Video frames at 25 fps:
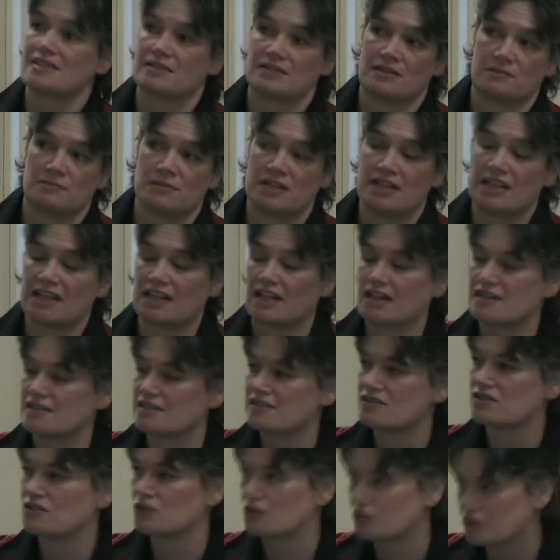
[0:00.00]
in many
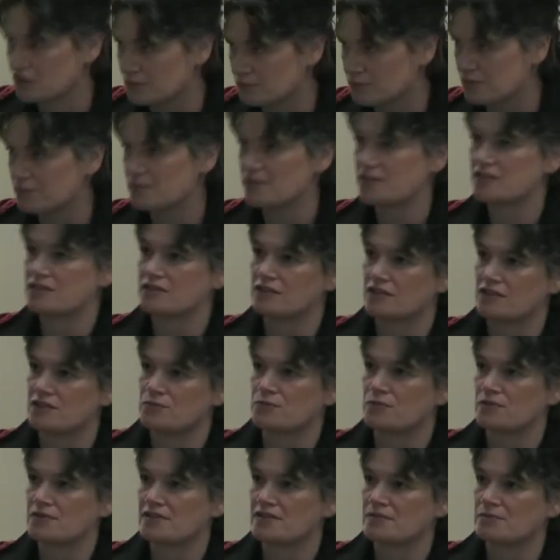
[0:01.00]
cases, not implemented those
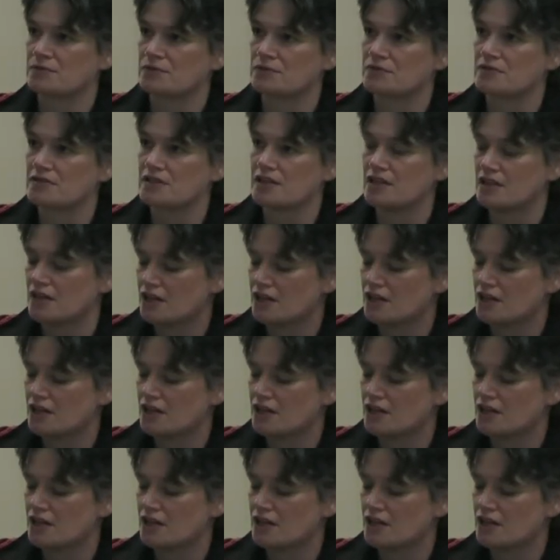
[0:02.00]
principles.